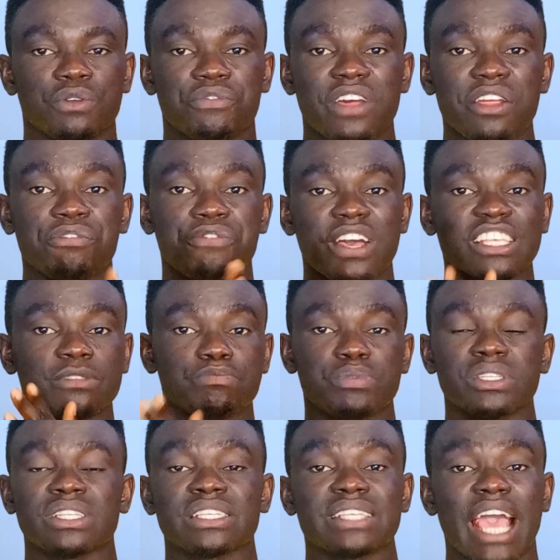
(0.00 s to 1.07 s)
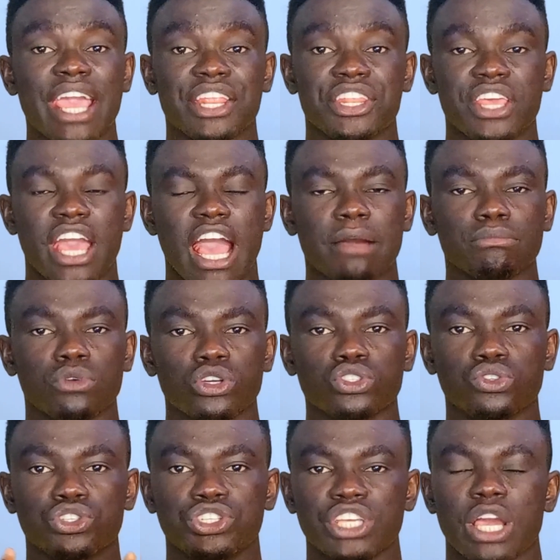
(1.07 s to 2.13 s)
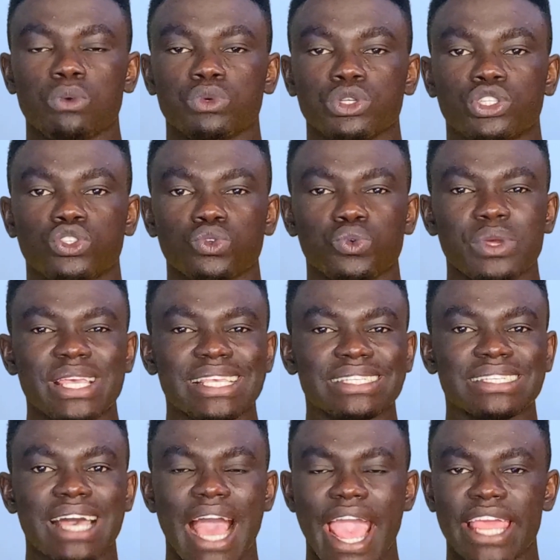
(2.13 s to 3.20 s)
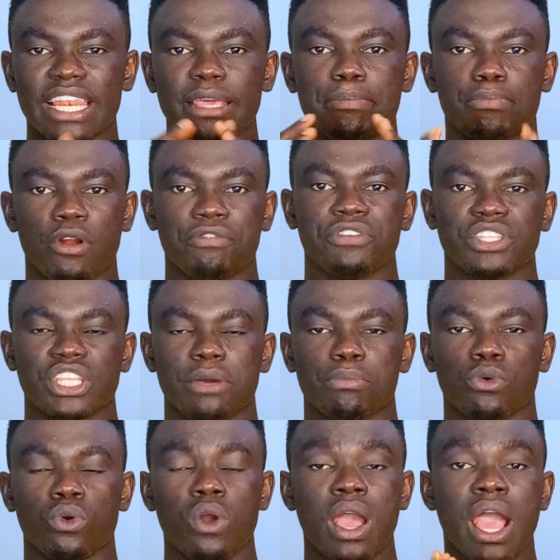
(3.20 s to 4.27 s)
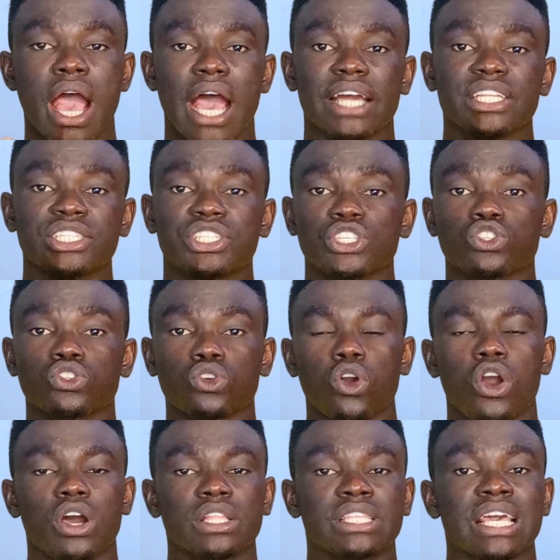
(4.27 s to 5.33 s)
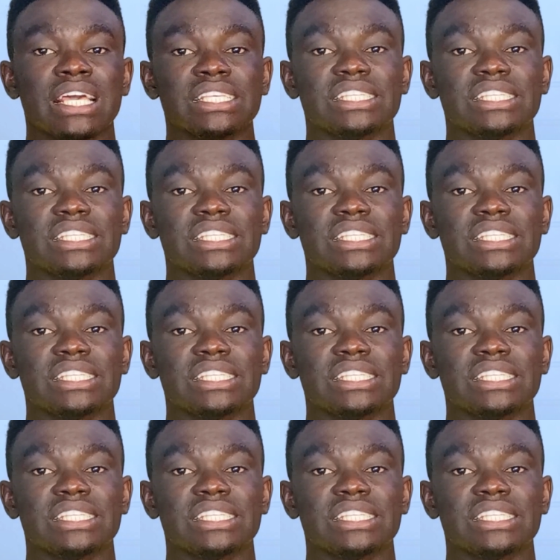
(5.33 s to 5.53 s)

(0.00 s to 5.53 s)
The very first business idea I'm going to share with you is highly profitable, and it is called